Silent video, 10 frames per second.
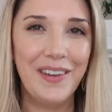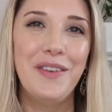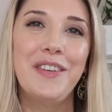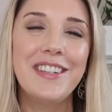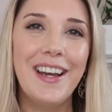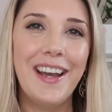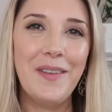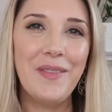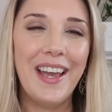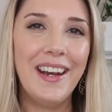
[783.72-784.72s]
it over
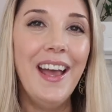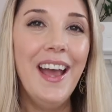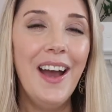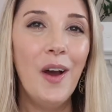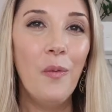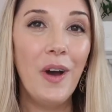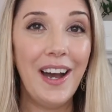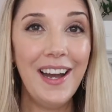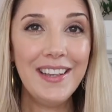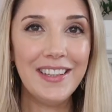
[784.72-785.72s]
time. And what
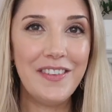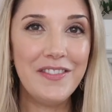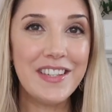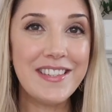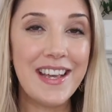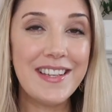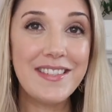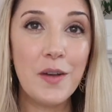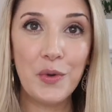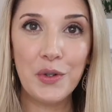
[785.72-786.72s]
I loved is as
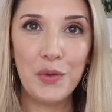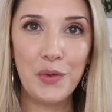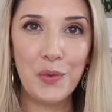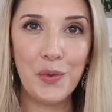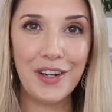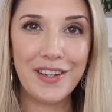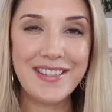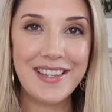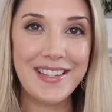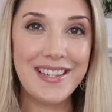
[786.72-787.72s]
someone who
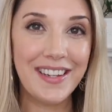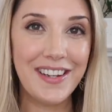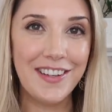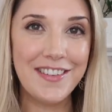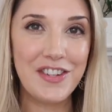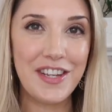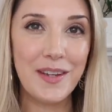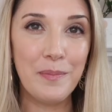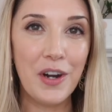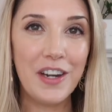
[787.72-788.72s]
works in technology
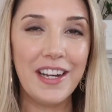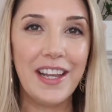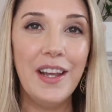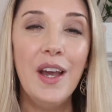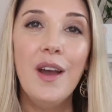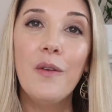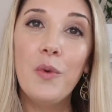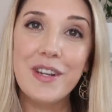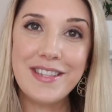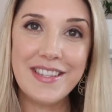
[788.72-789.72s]
and marketing
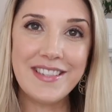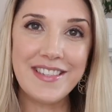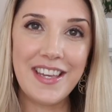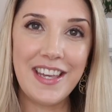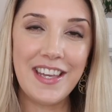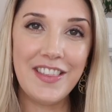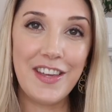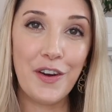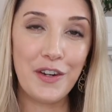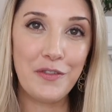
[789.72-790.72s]
was to see
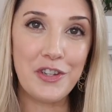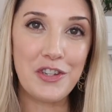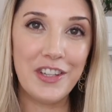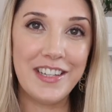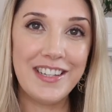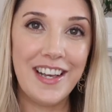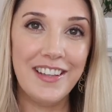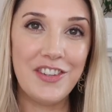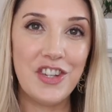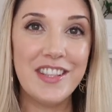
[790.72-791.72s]
the artificial
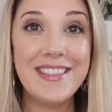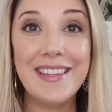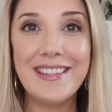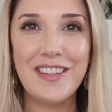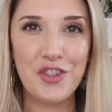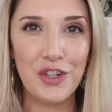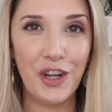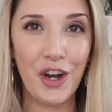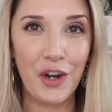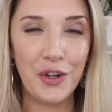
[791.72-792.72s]
intelligence and
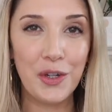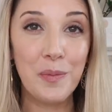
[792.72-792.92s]
digital art